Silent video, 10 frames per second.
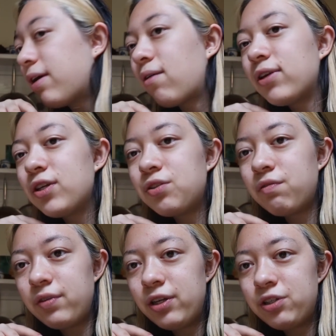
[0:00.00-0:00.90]
brownies to
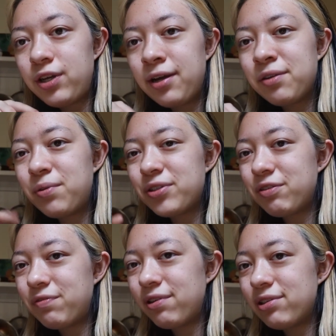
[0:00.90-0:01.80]
finish and watch
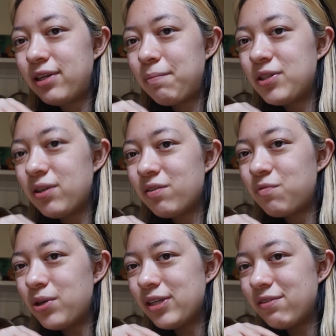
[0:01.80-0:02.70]
the first episode
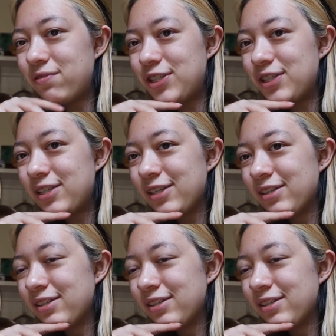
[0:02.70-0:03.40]
of WandaVision.